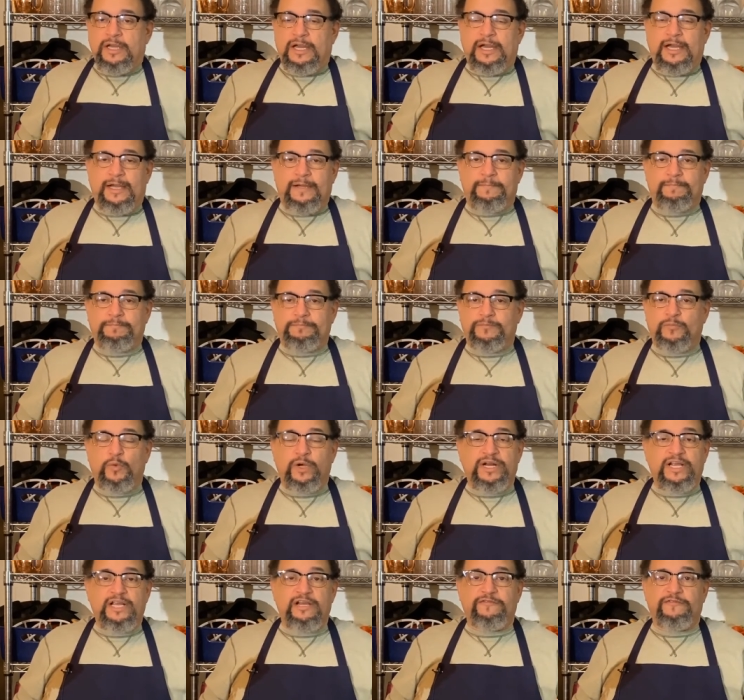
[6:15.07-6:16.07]
Want
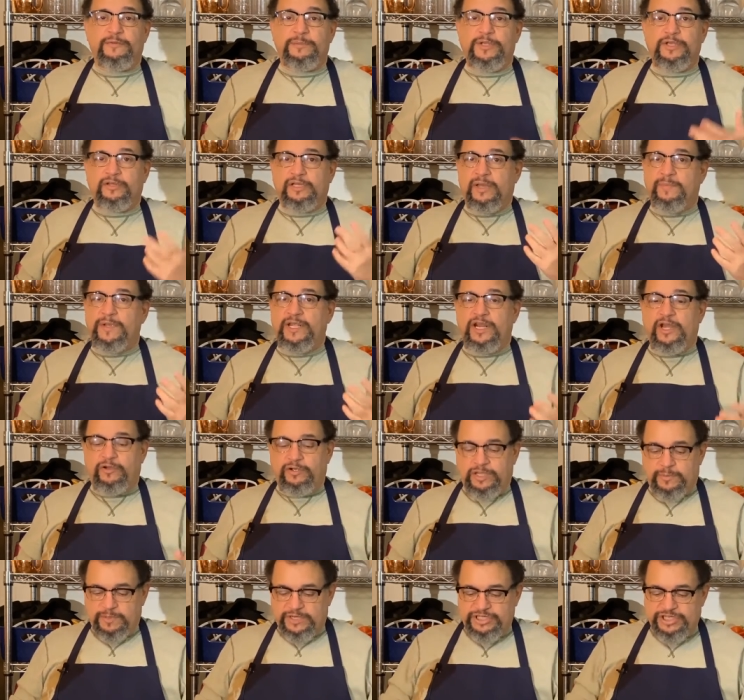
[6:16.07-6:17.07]
to hear from you? Let me know.
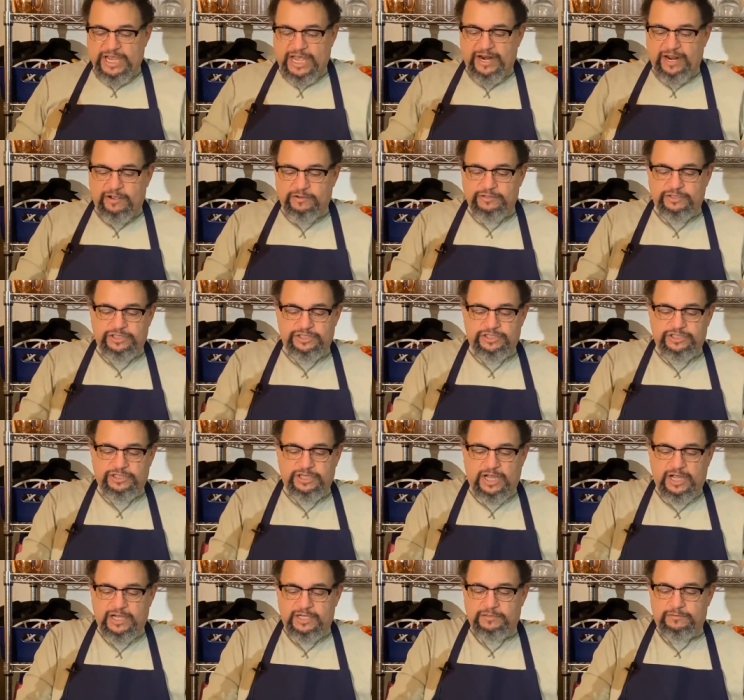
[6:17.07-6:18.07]
Give me a shout out.
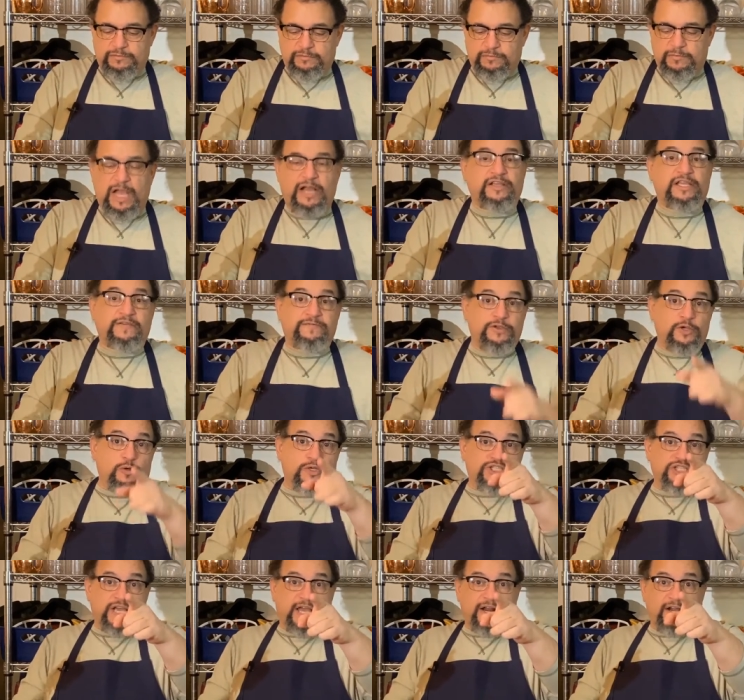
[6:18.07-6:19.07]
Just I'll give you
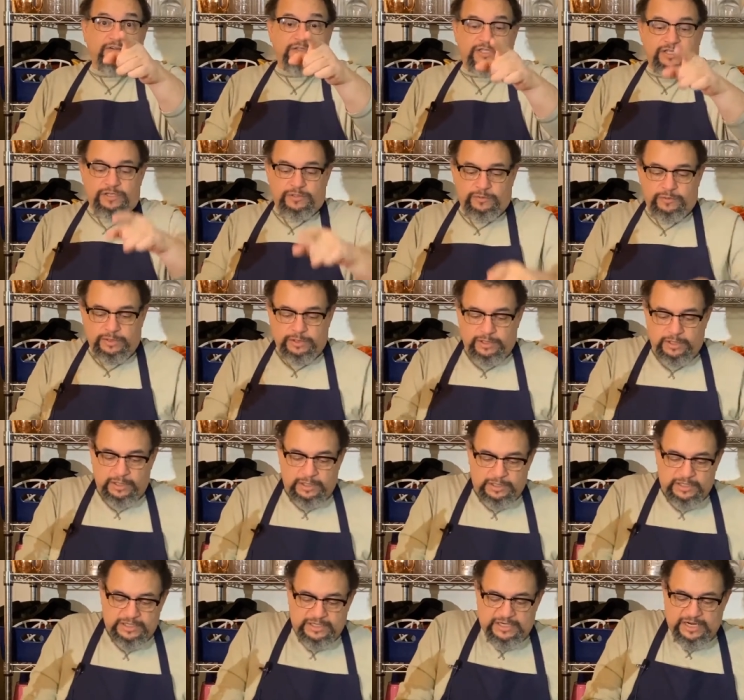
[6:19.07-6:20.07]
a shout out too.
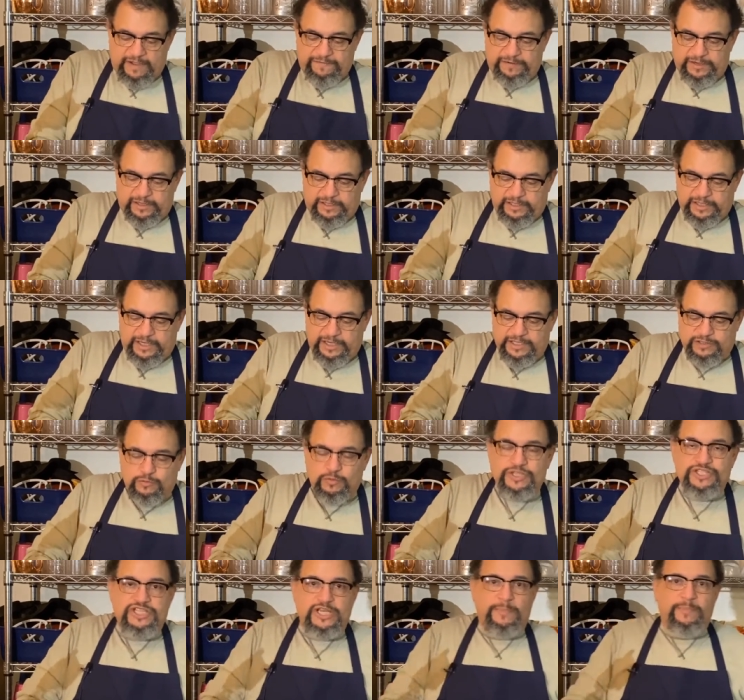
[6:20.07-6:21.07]
Definitely. It's
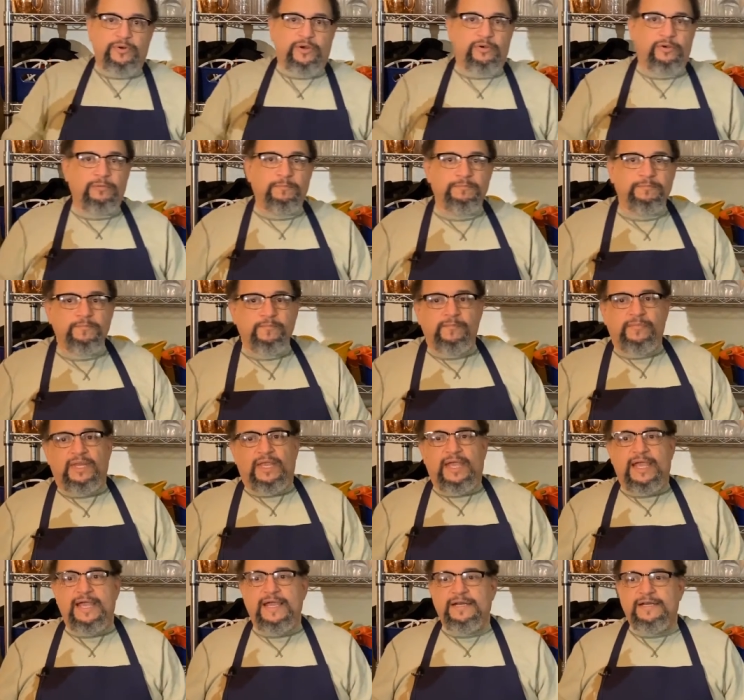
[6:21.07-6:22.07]
reciprocal.
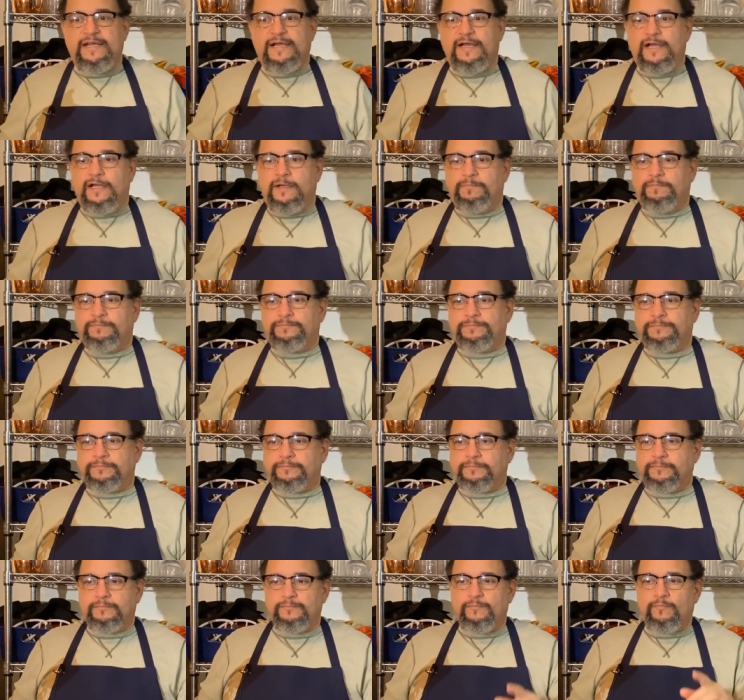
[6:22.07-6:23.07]
And
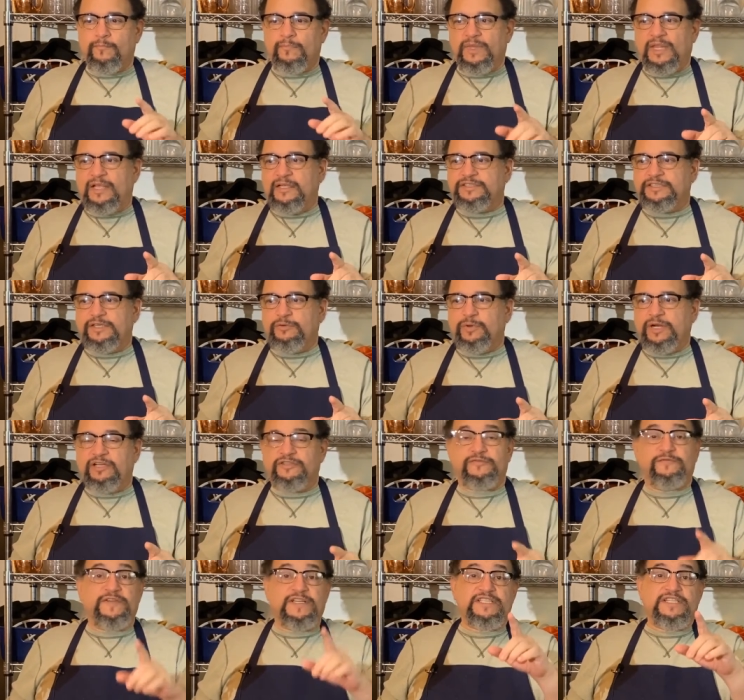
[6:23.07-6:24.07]
let's see what
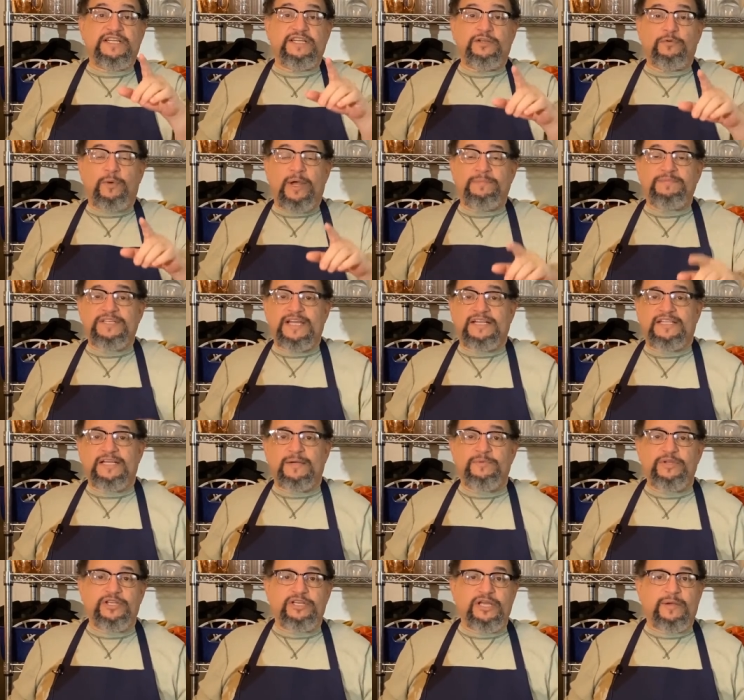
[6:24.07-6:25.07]
else. Visiting the website,
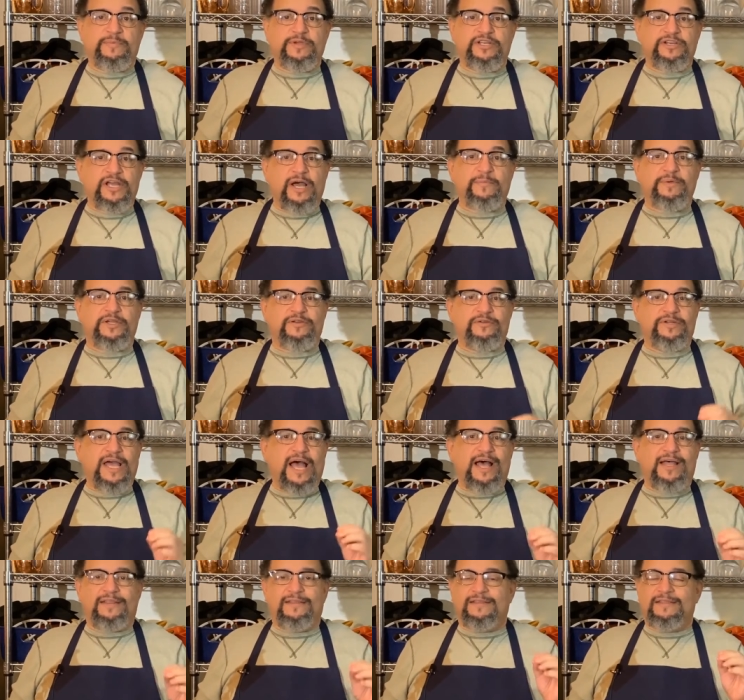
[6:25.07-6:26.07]

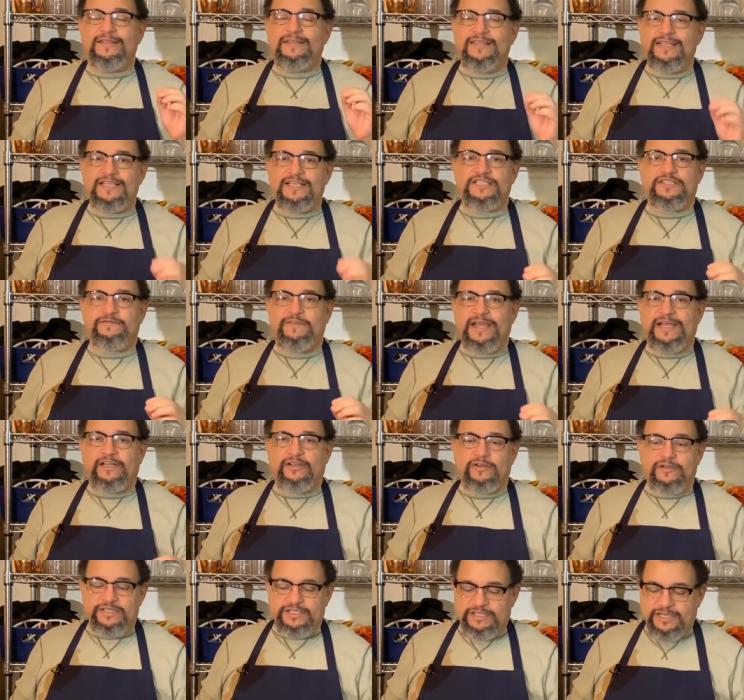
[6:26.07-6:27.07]

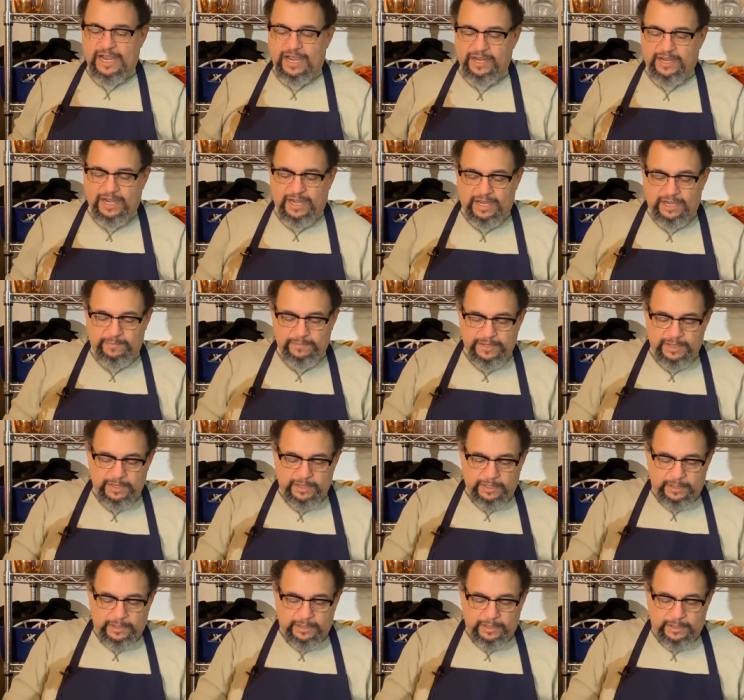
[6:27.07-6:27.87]
www.thisvetcooks.com.